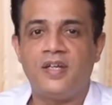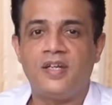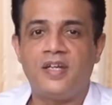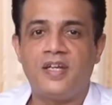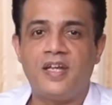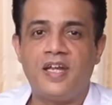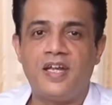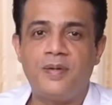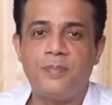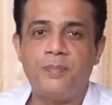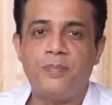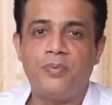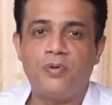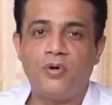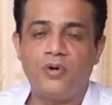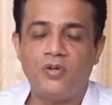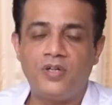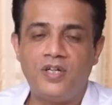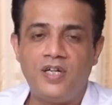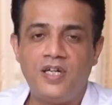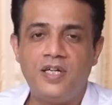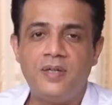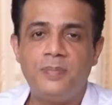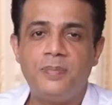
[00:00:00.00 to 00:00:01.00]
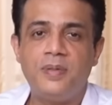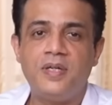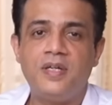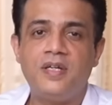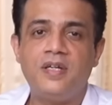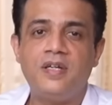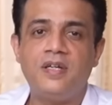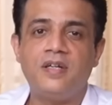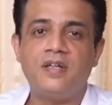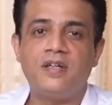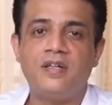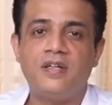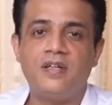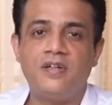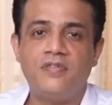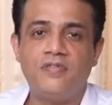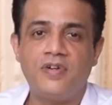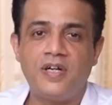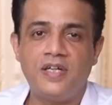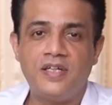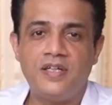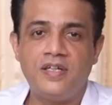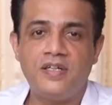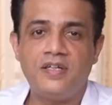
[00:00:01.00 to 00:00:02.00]
can broadly be
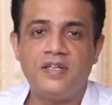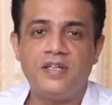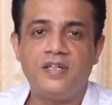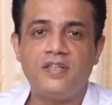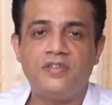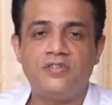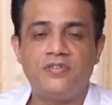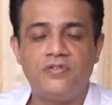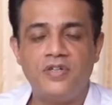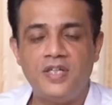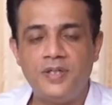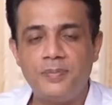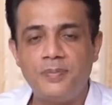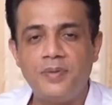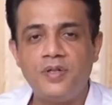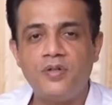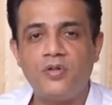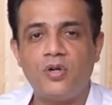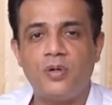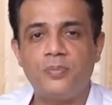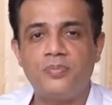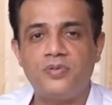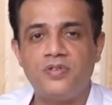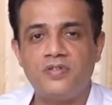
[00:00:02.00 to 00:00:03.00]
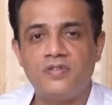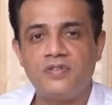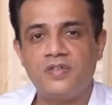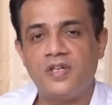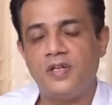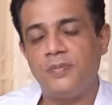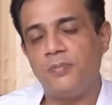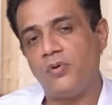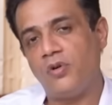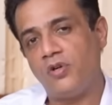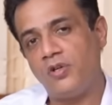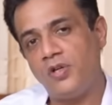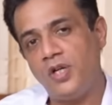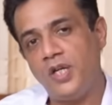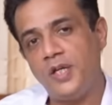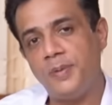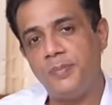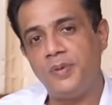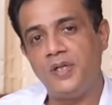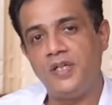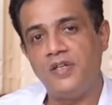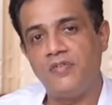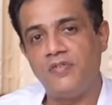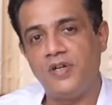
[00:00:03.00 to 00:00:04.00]
divided, his treatment options can broadly
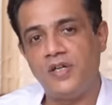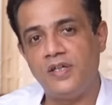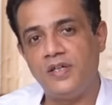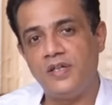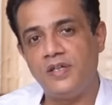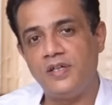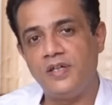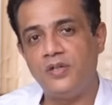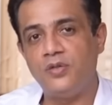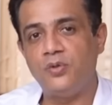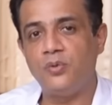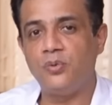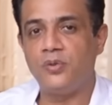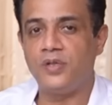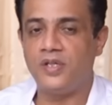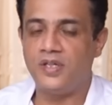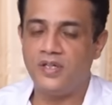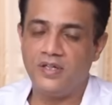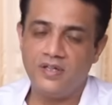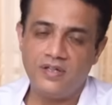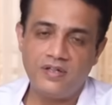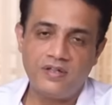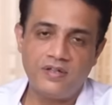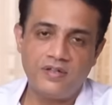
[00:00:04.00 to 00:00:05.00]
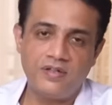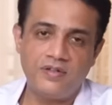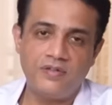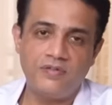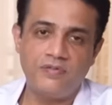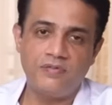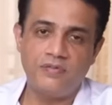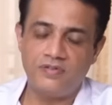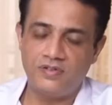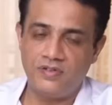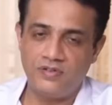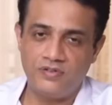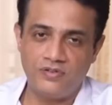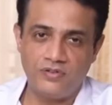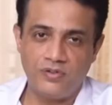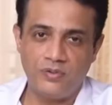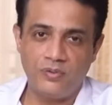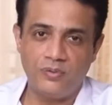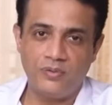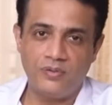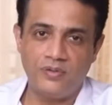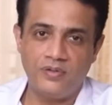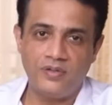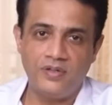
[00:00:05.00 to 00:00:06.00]
be divided into care versus
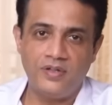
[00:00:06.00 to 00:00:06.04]
cure.